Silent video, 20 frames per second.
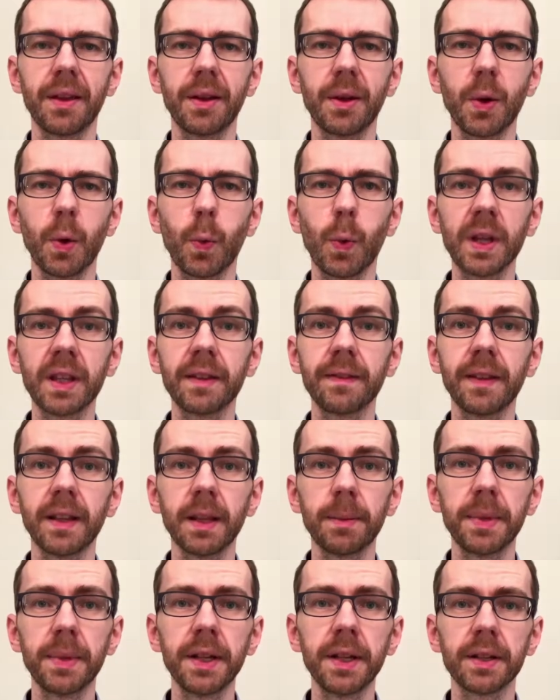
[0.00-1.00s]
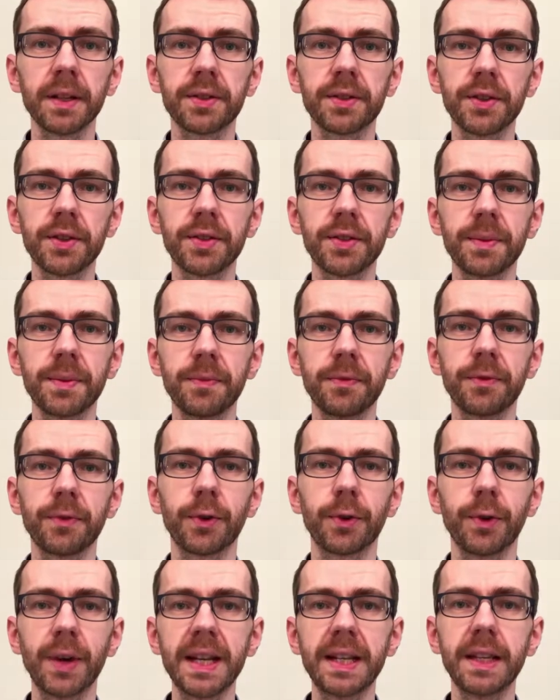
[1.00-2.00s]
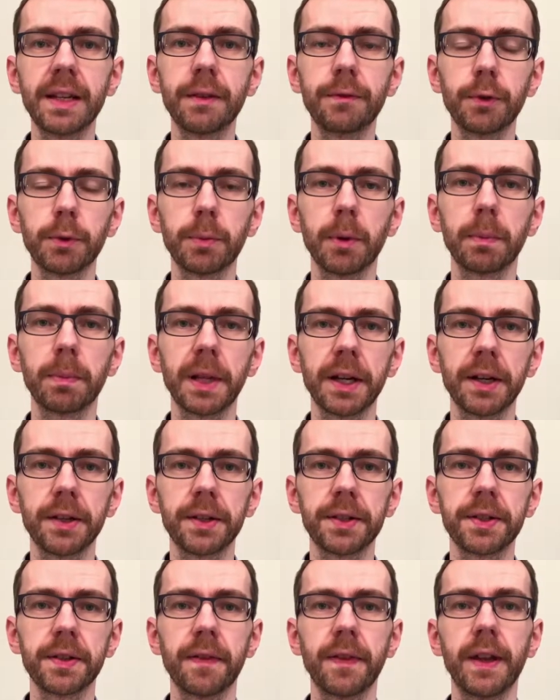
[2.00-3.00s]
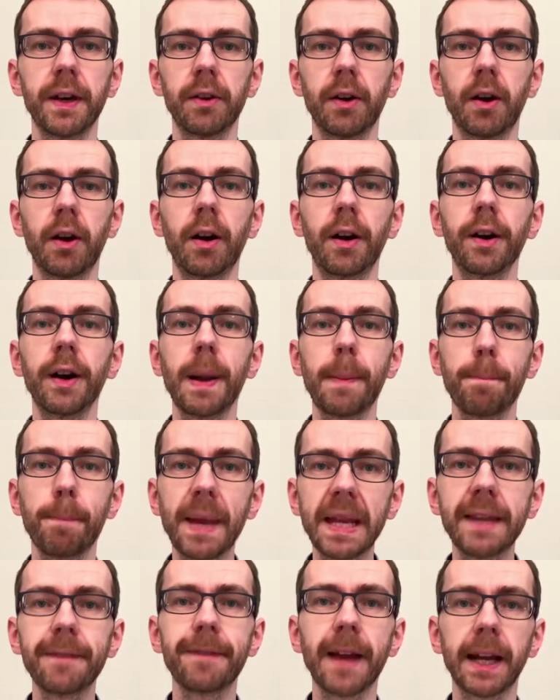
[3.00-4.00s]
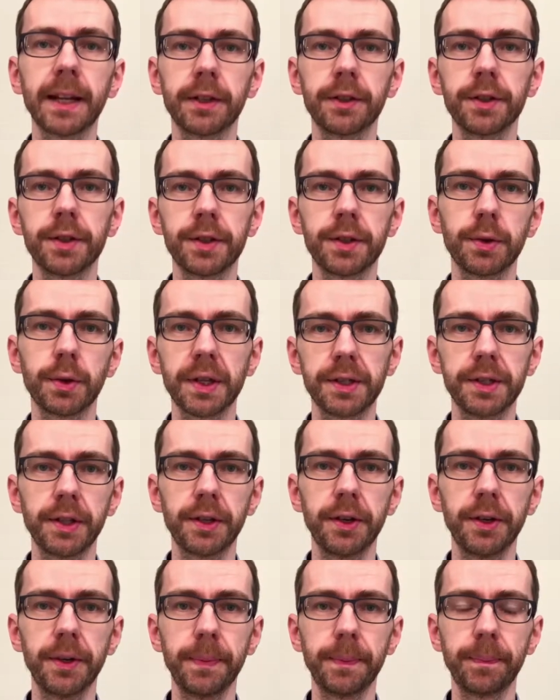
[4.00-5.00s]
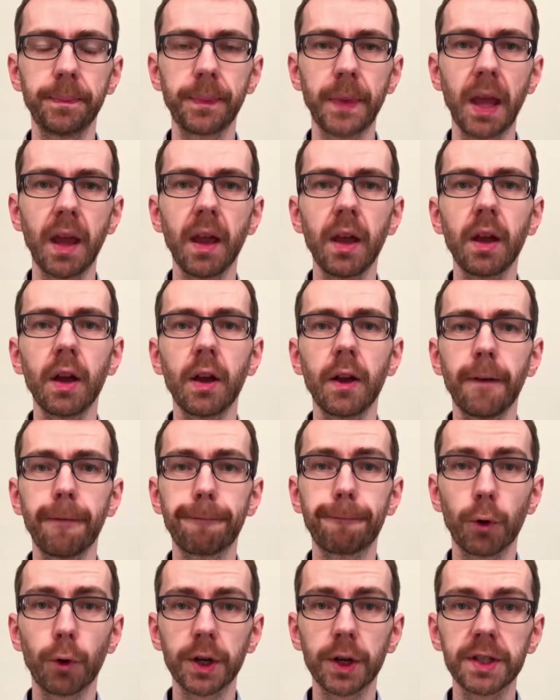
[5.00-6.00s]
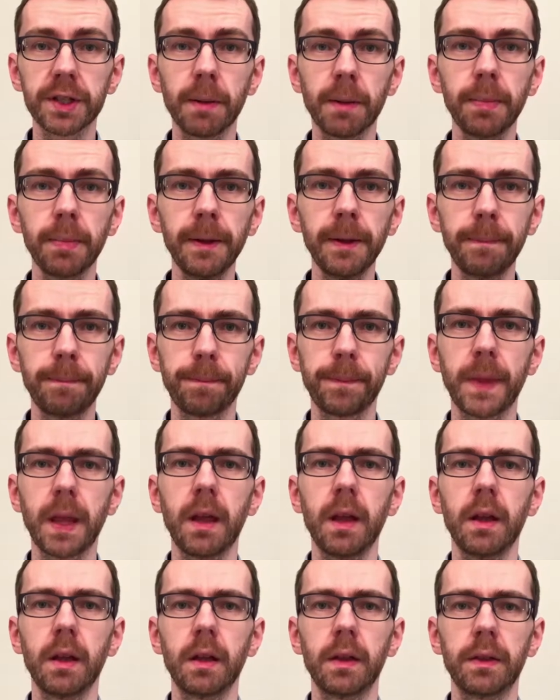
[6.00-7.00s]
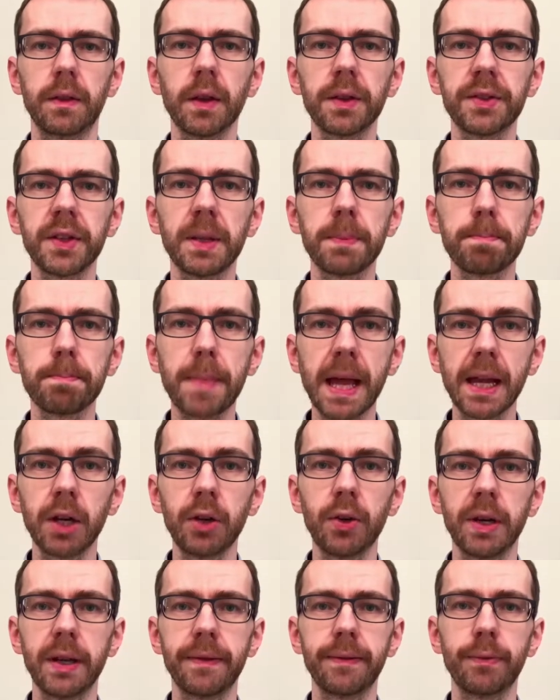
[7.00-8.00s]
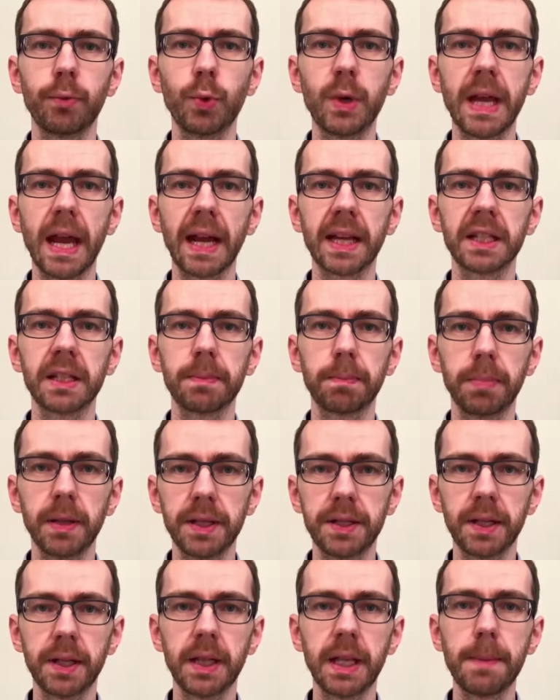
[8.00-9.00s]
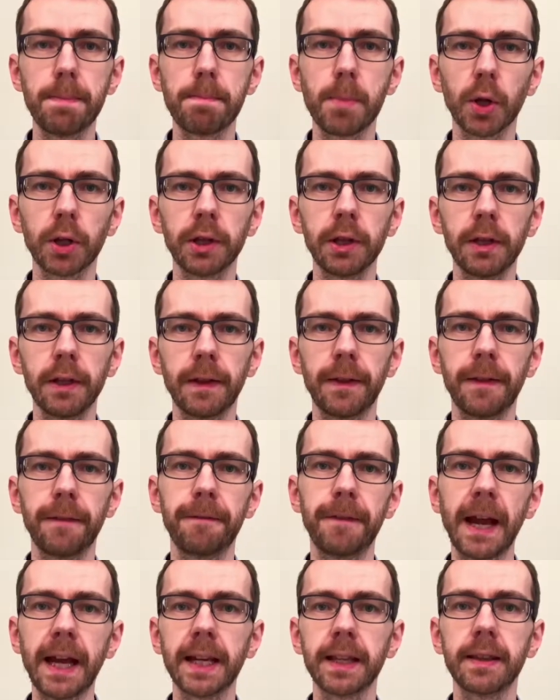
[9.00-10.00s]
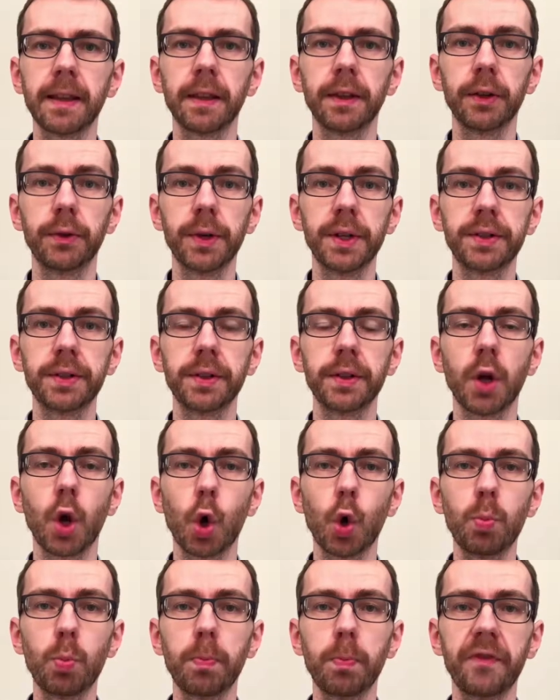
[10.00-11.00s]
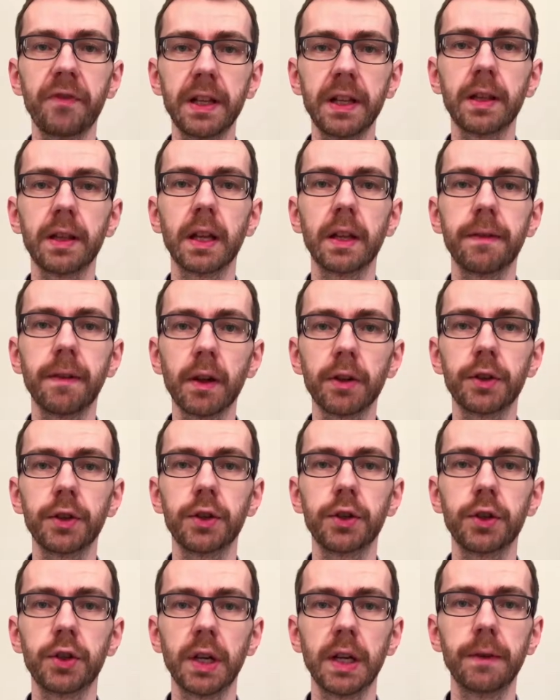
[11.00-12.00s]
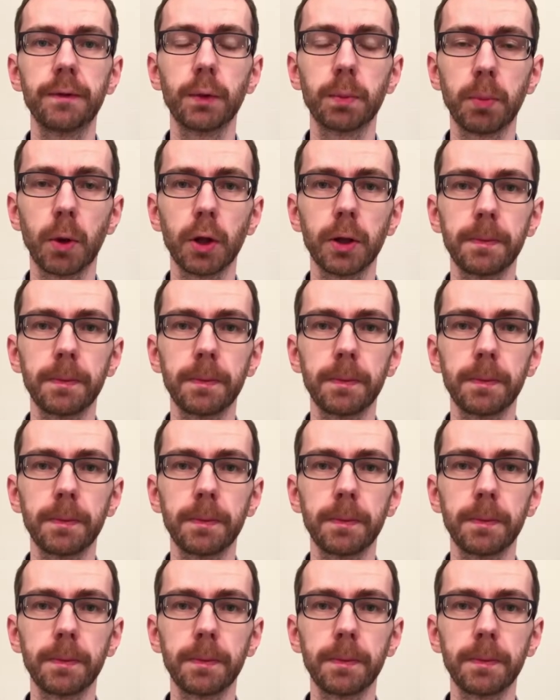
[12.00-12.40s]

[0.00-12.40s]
When developing a system for rating football players, there are many factors to consider. For example, does it matter if we explicitly model the fact that there is a home field advantage in football?